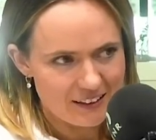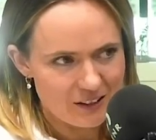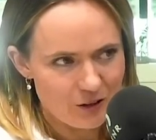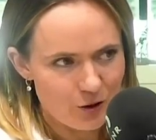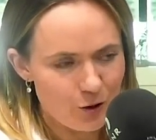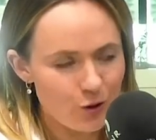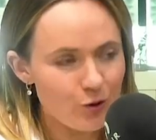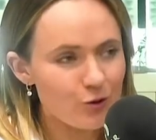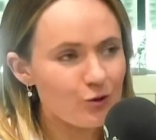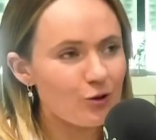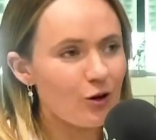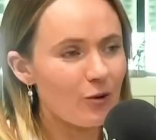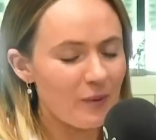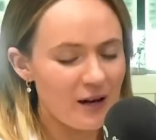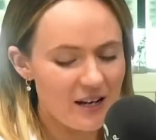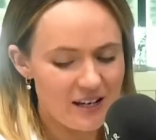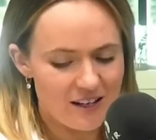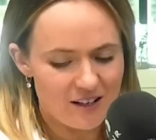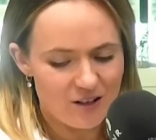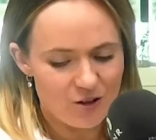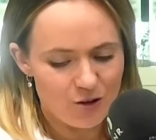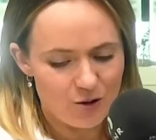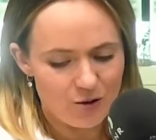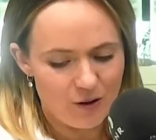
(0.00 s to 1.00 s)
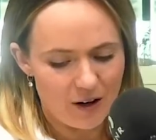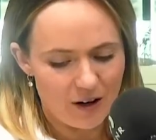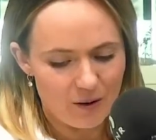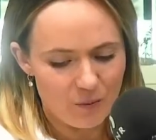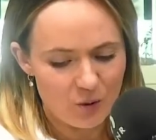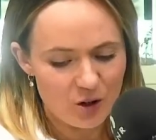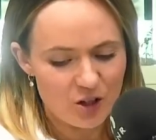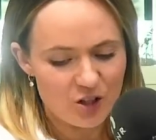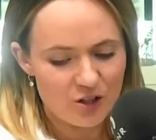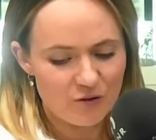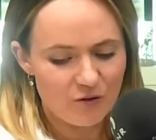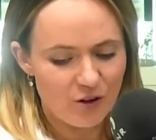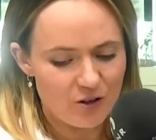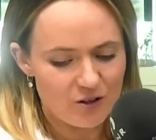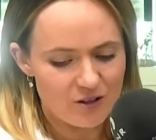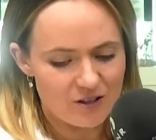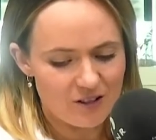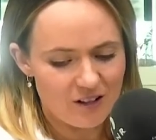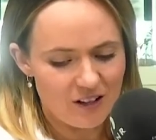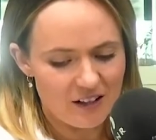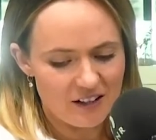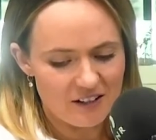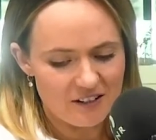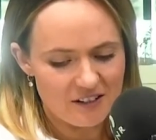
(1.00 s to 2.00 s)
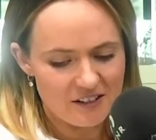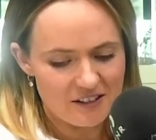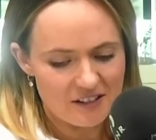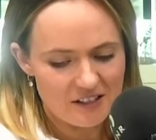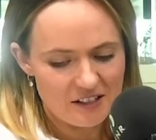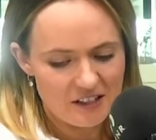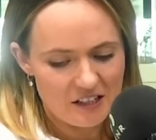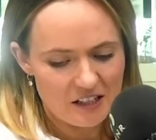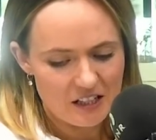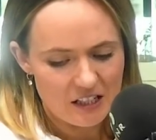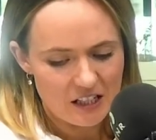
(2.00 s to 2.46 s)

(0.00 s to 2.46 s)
Who's not making your 8? Which of those sides?